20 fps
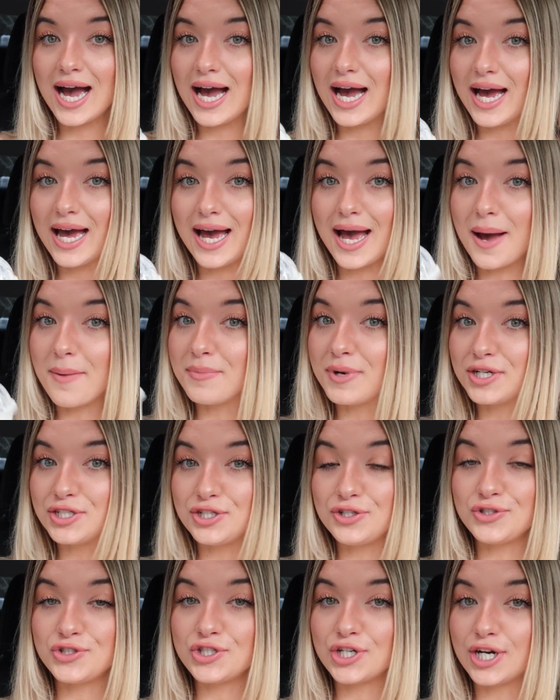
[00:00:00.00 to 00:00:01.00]
I'm not
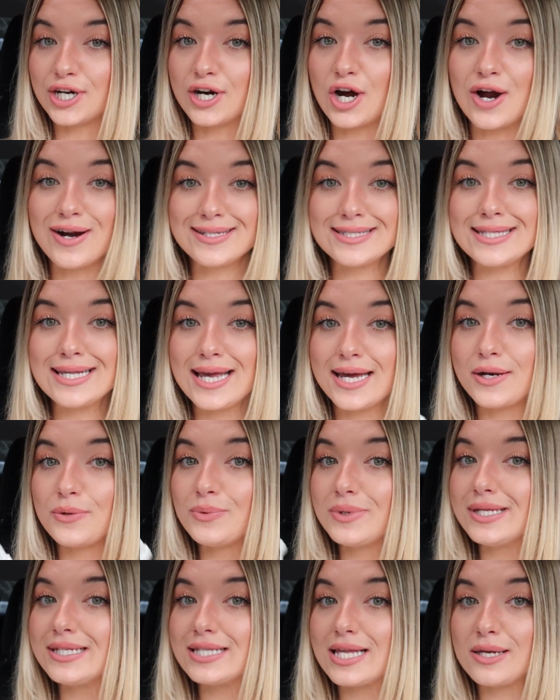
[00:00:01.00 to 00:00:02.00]
too sure. Honestly, I didn't
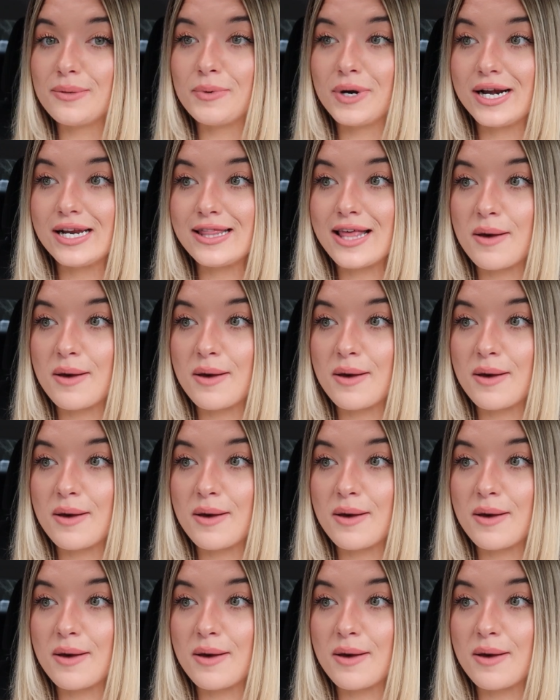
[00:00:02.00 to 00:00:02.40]
really celebrate